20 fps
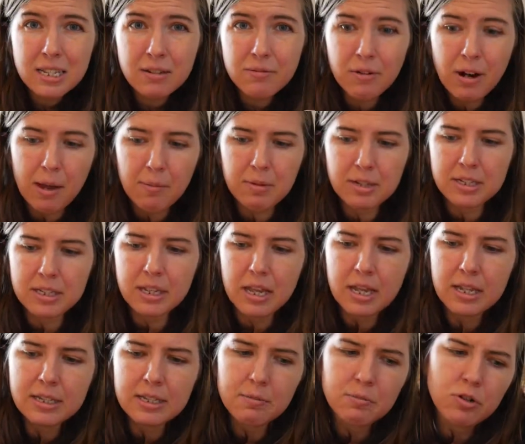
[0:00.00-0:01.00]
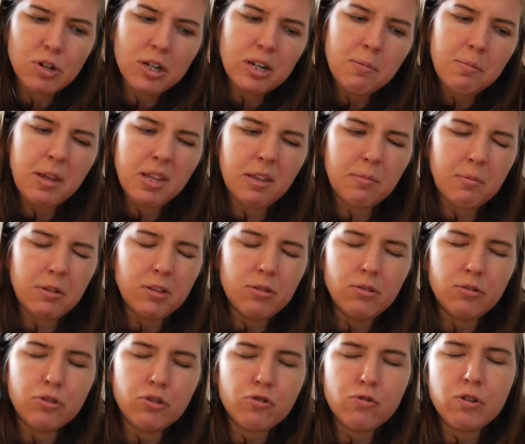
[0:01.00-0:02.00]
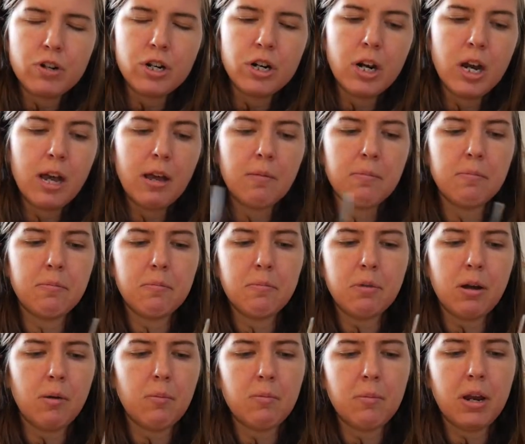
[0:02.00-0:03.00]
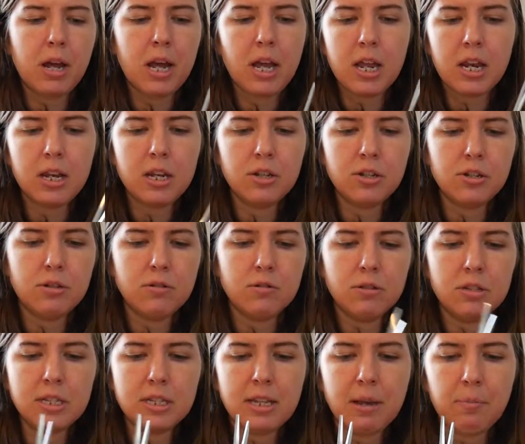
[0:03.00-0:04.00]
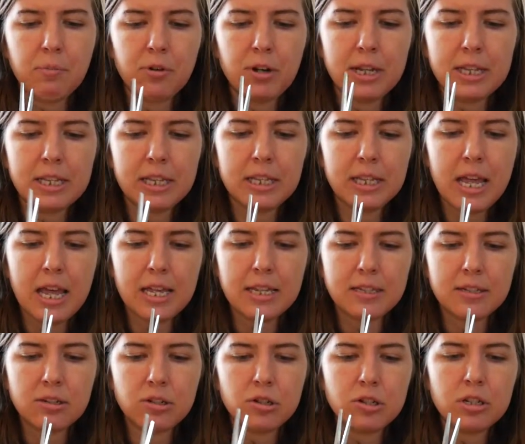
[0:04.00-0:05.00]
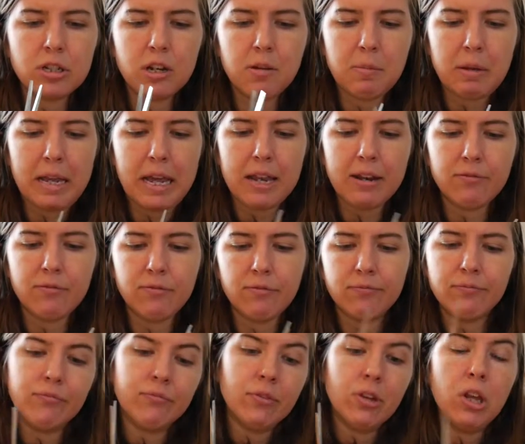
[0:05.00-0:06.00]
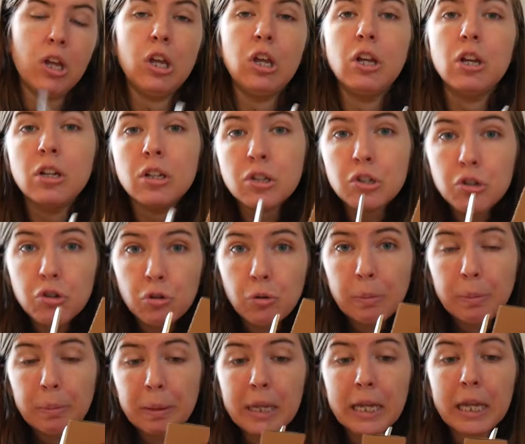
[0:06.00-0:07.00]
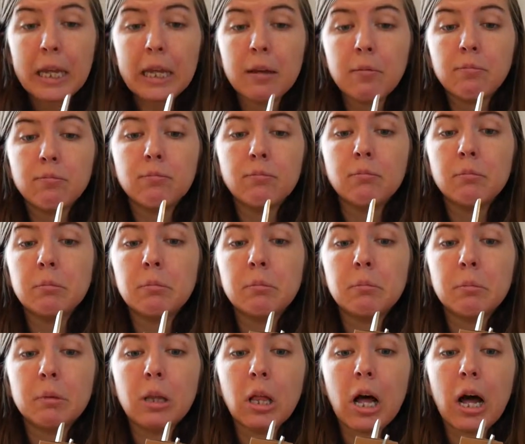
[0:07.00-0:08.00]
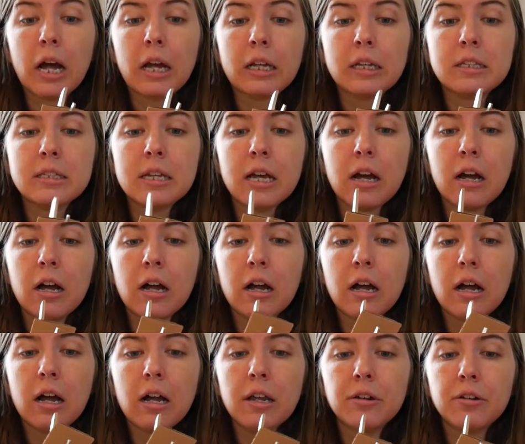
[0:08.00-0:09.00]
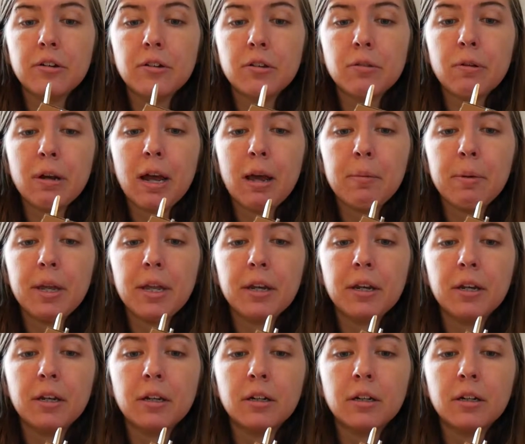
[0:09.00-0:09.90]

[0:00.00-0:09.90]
the rabbit's legs, I'm trying to make them a little shorter. I'm I'm not gonna separate the legs. It's just going to be kind of two big blocks under the rabbit.